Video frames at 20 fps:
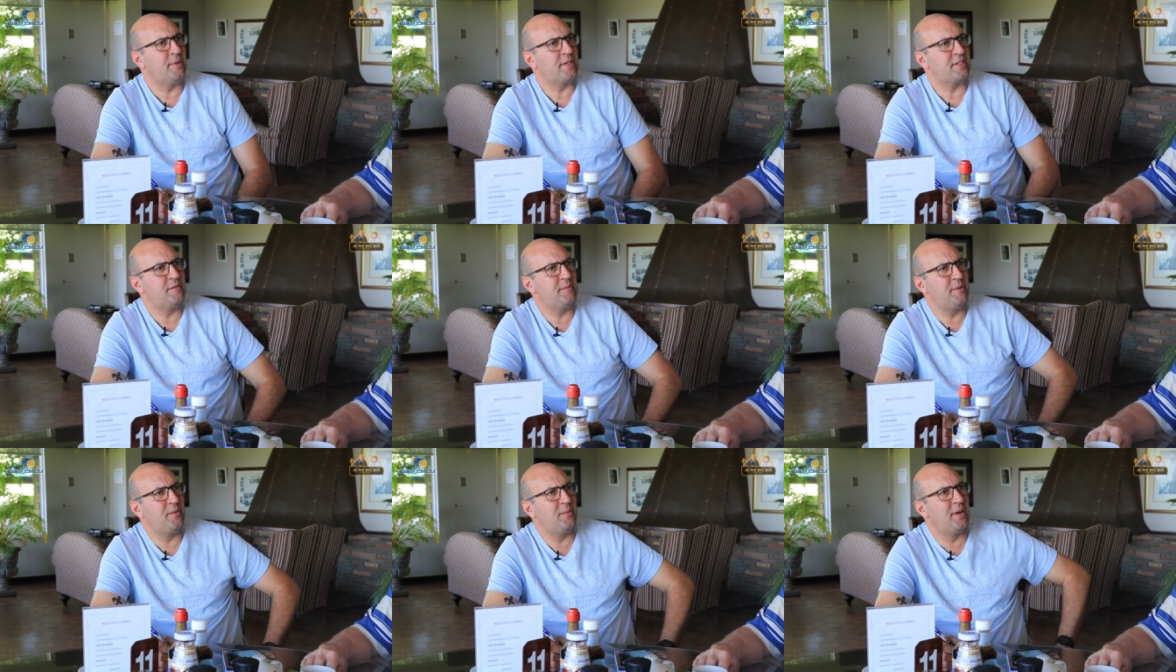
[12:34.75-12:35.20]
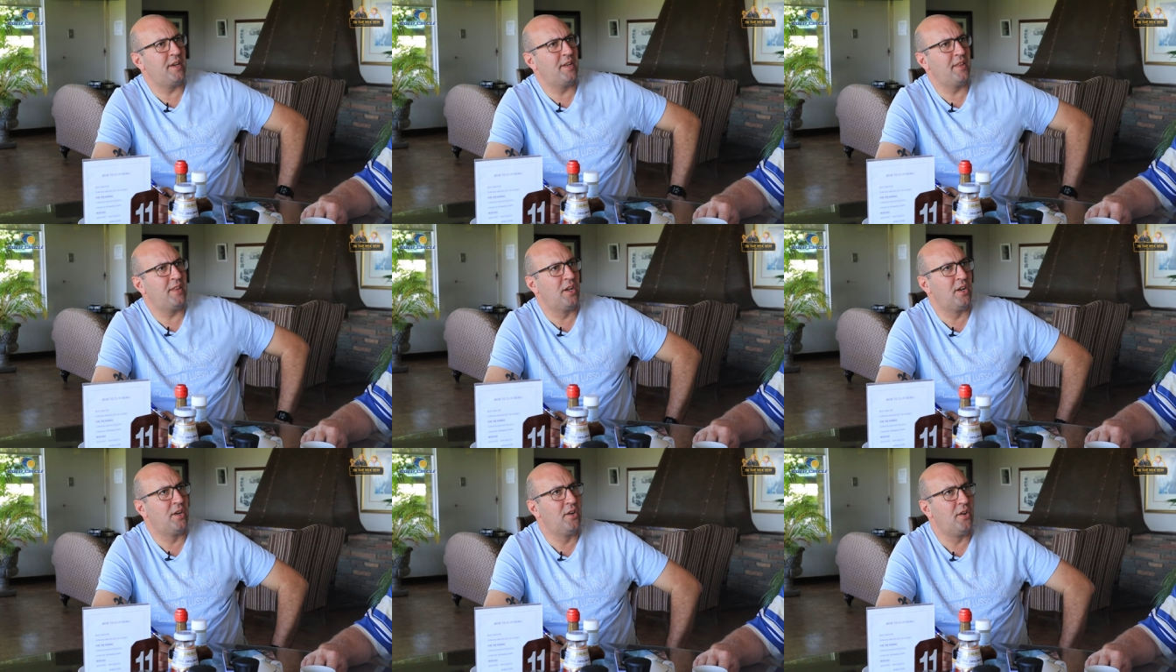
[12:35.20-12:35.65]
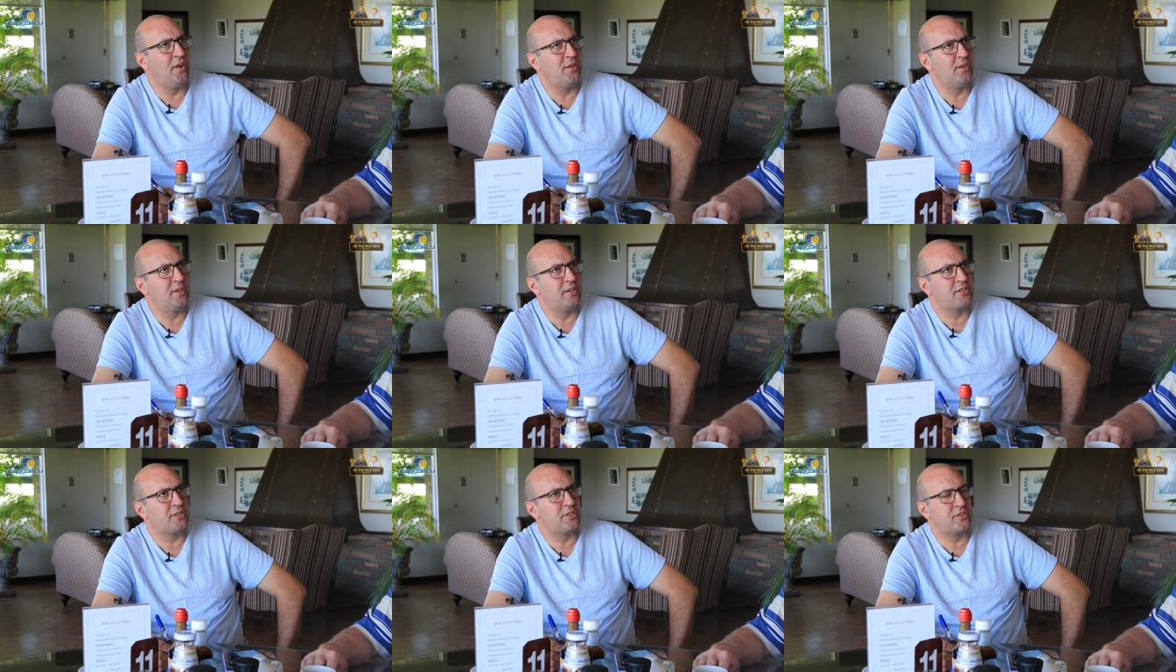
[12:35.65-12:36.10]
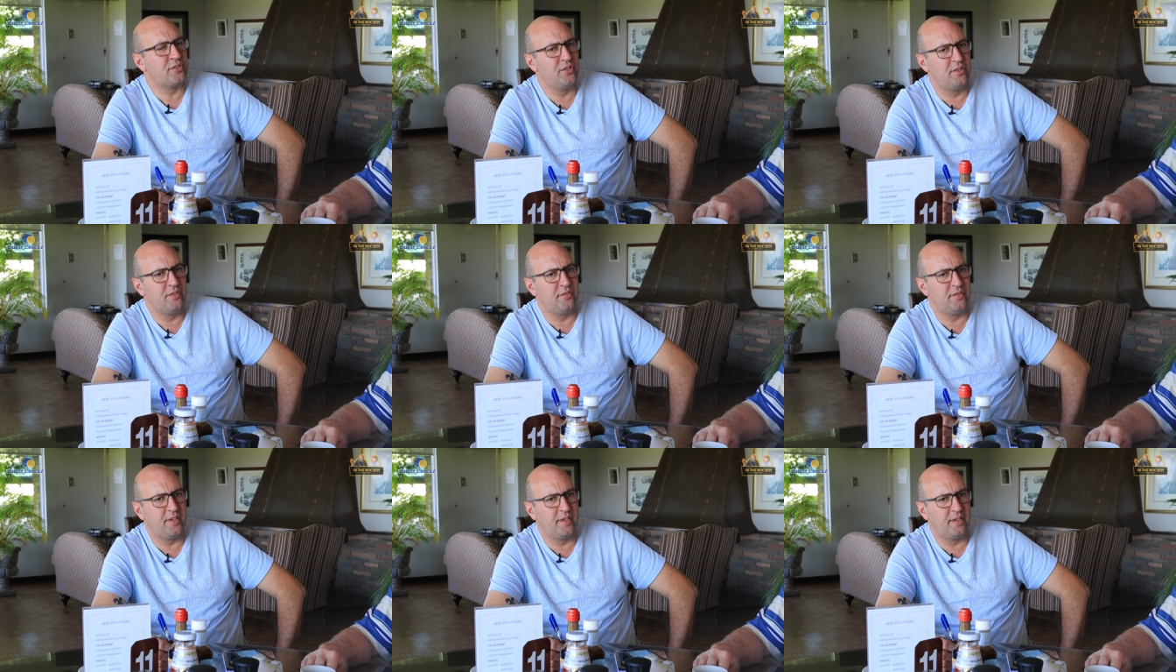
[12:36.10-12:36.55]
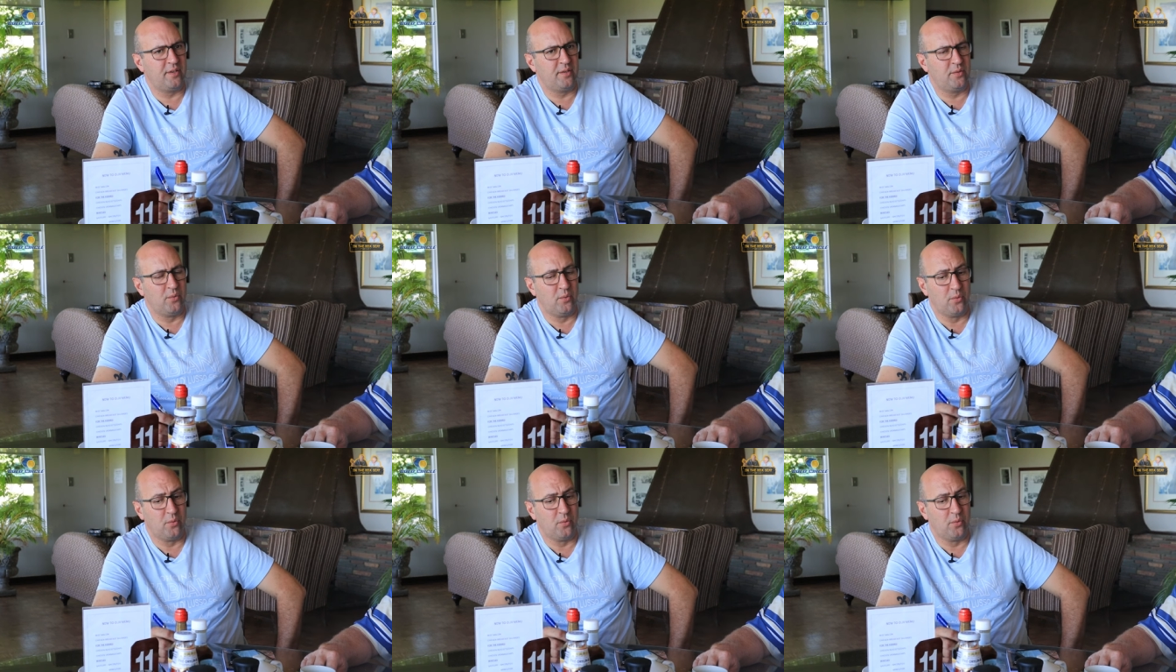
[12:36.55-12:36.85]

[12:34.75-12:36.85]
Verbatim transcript: must have been one of the longest serving,